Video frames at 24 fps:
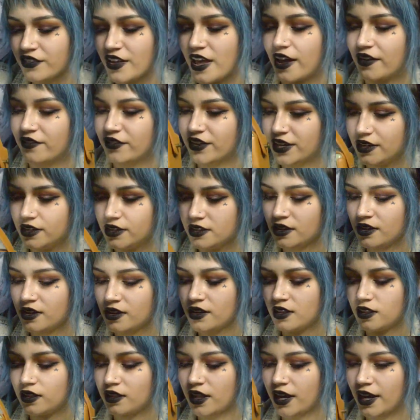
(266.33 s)
of heavy.
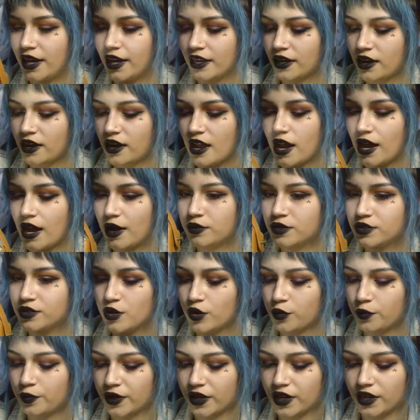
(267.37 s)
Like, I was
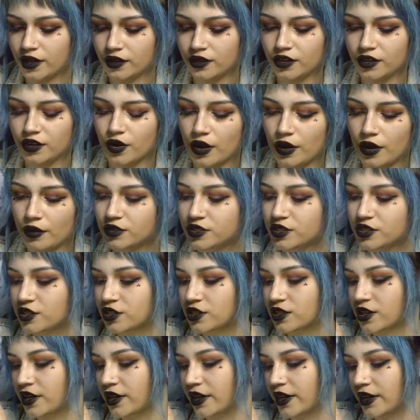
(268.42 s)
hoping, you know, I was
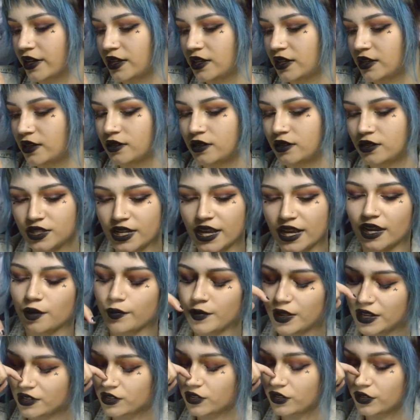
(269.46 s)
just gonna take a
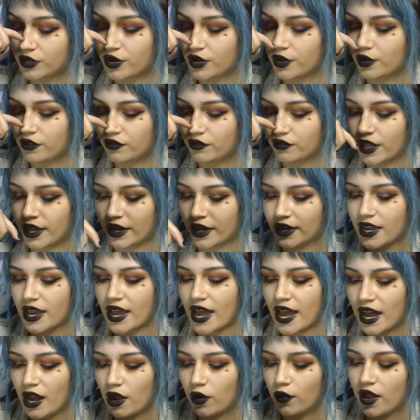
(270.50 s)
mental note of like
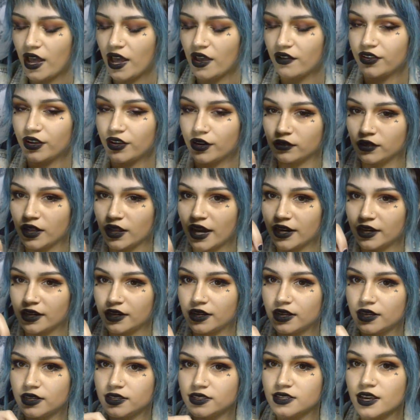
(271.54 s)
how heavy or light
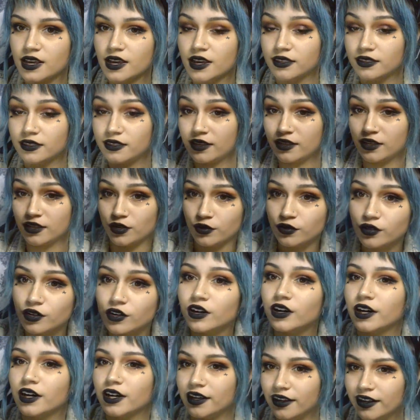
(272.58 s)
it is. You
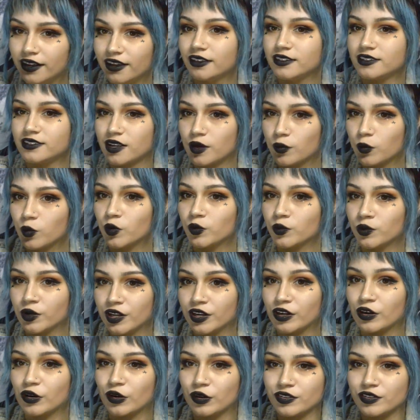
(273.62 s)
could hit someone
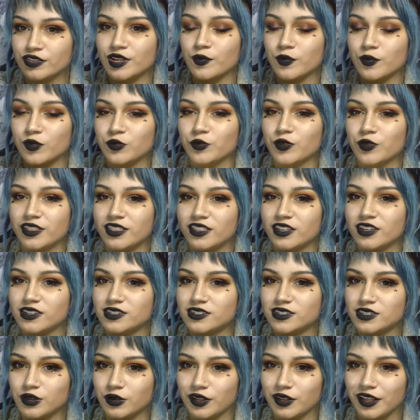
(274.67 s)
and hurt someone with
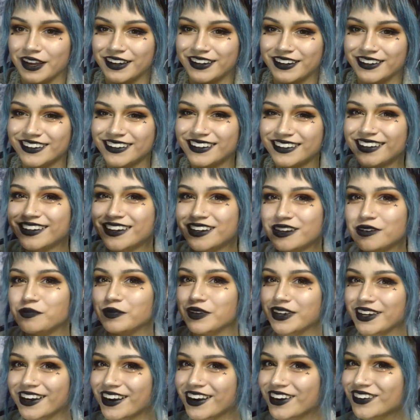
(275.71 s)
this, so like,
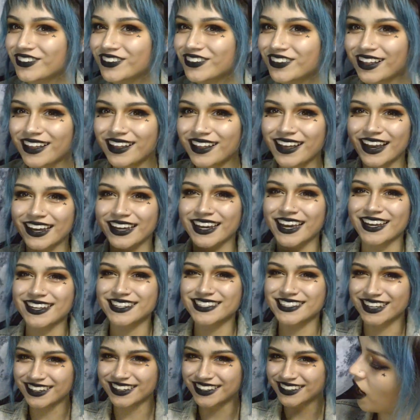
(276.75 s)
be careful, I
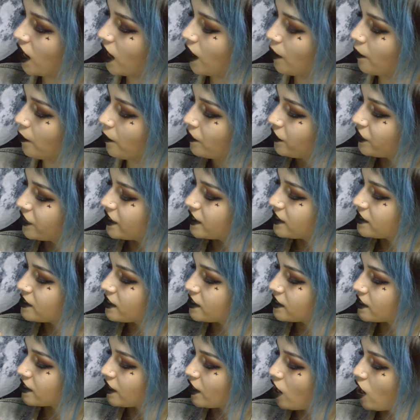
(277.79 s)
guess. Um, this
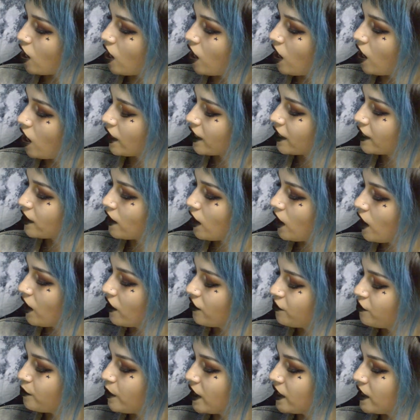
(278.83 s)
is an on and
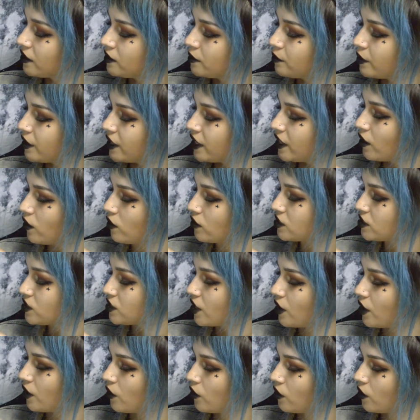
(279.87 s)
off button, but it
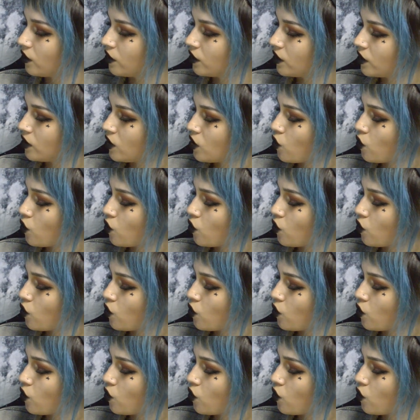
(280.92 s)
also,